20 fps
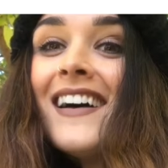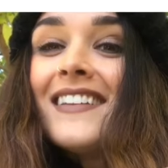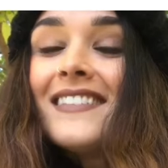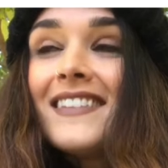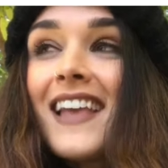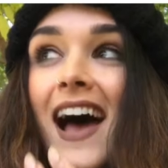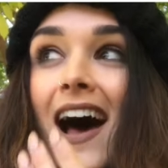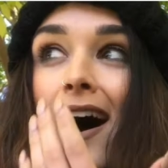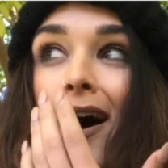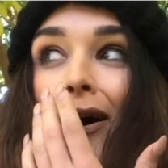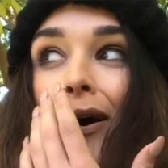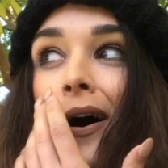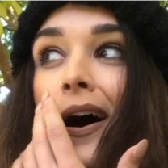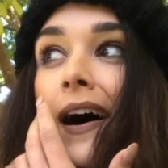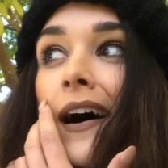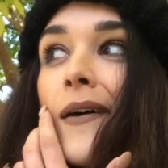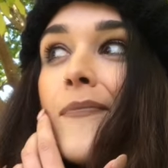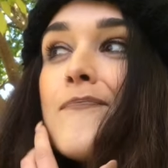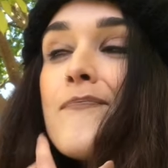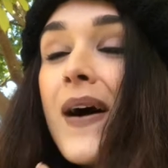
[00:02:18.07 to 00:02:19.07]
Now,
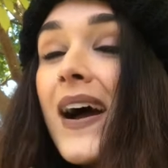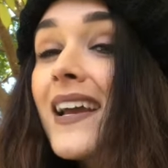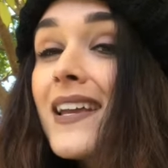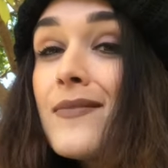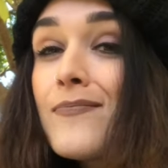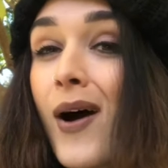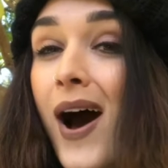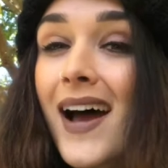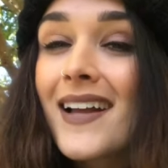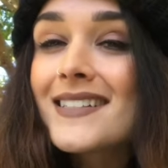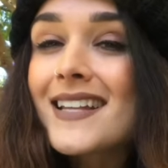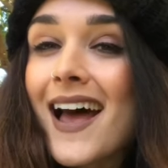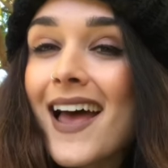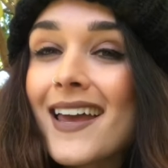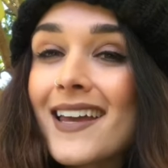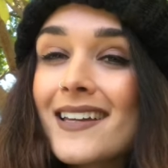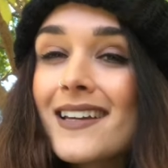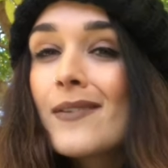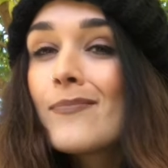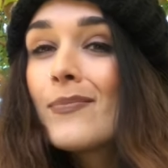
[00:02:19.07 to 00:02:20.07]
back in my
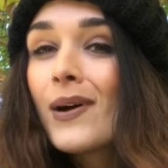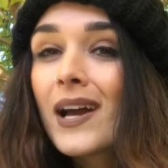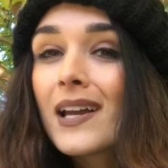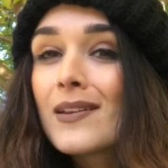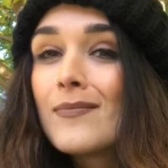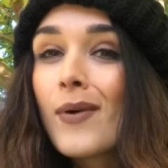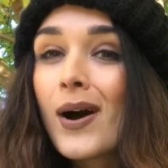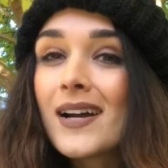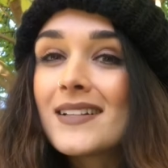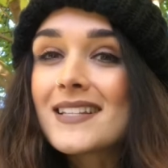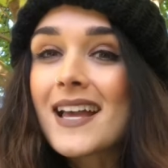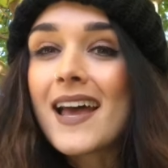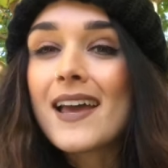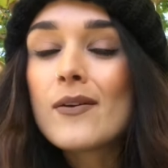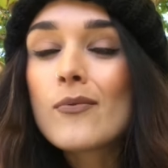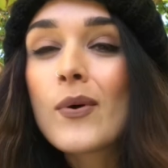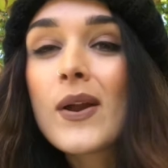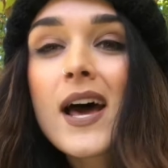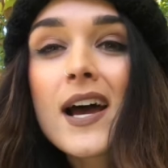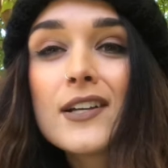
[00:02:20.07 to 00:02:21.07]
day,
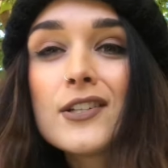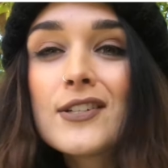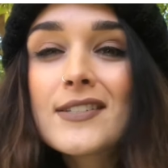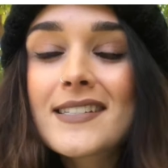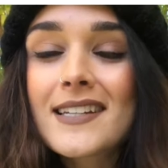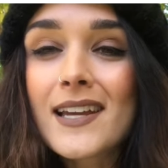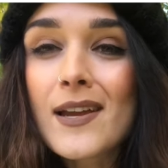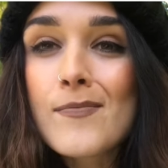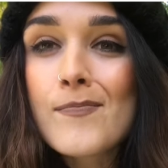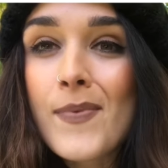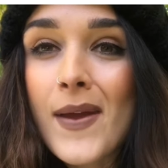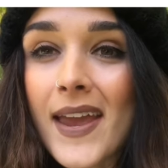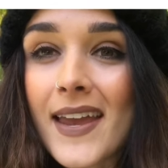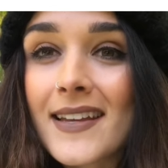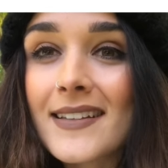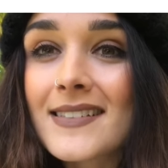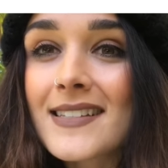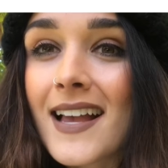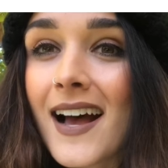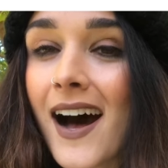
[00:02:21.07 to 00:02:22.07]
when I used to
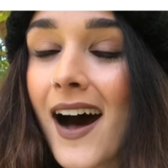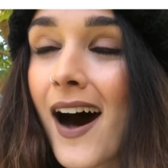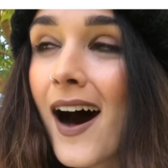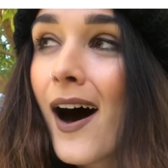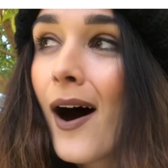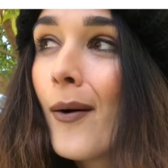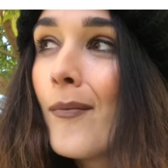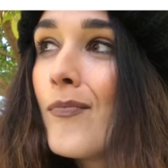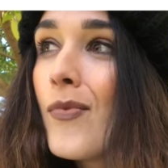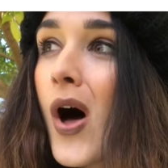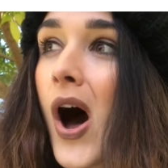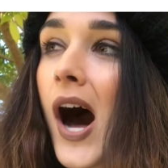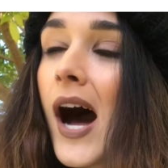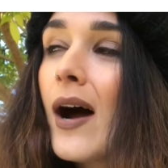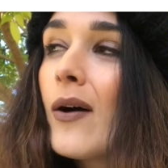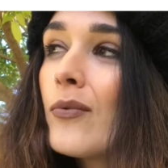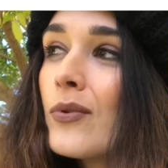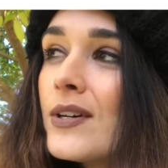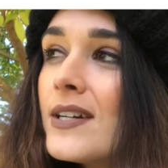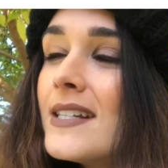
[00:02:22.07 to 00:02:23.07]
compete,
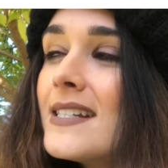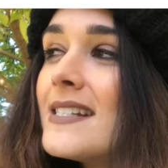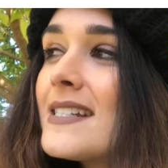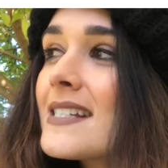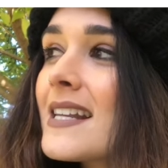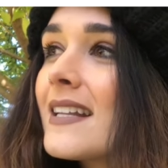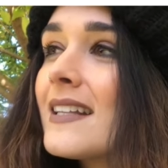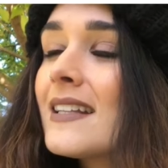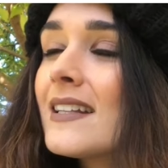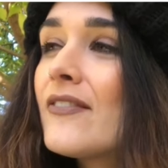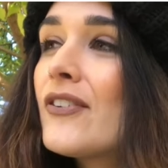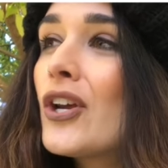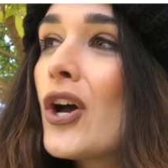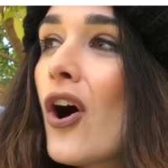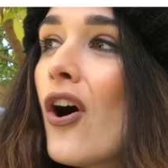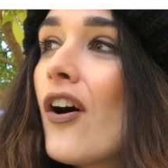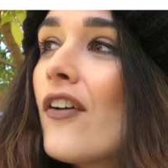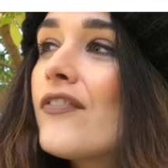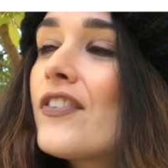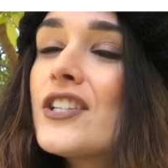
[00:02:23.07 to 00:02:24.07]
I was living
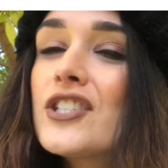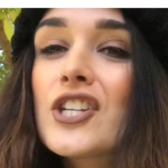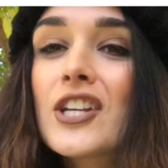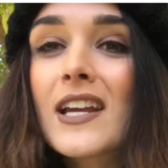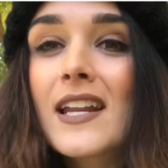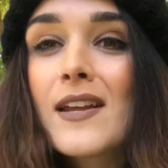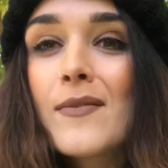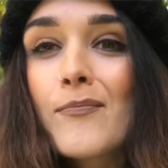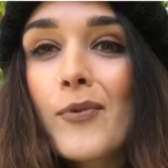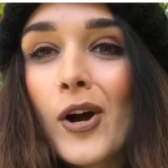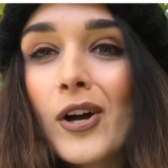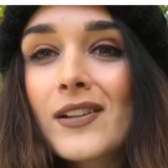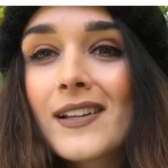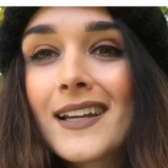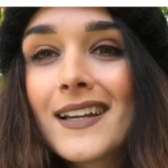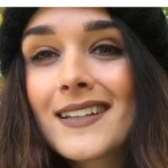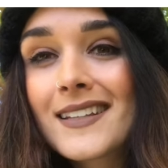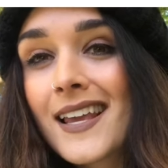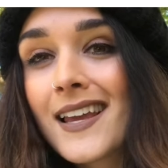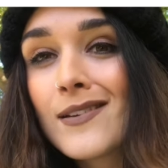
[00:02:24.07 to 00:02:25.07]
off chicken and
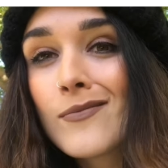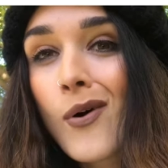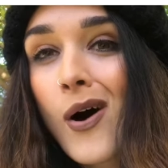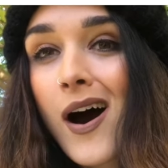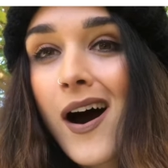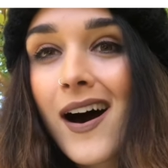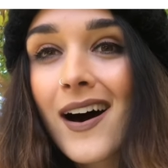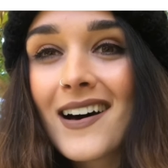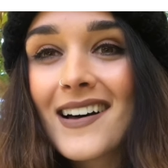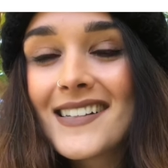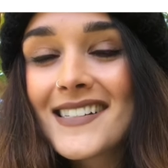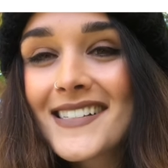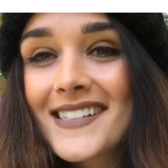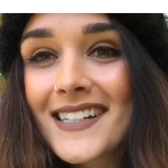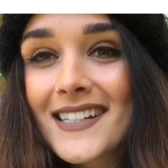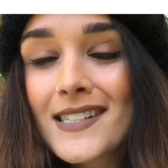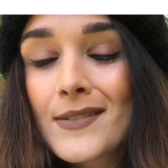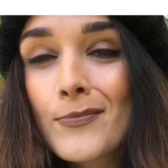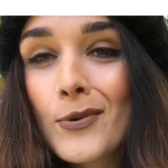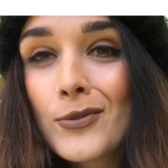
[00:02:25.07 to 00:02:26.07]
broccoli and quinoa,
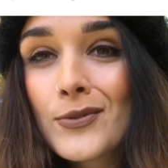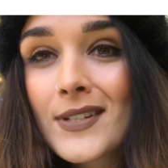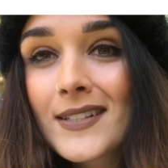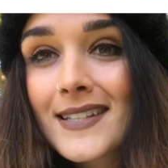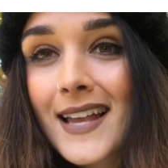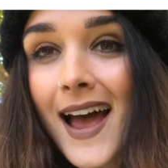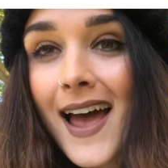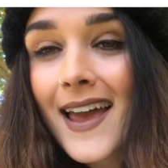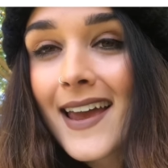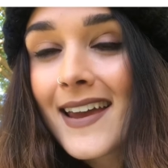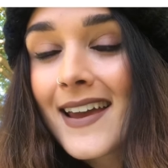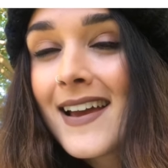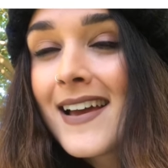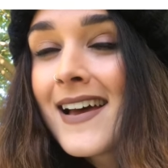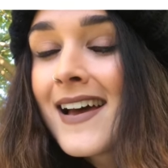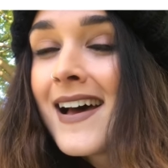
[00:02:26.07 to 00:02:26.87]
6 meals a day.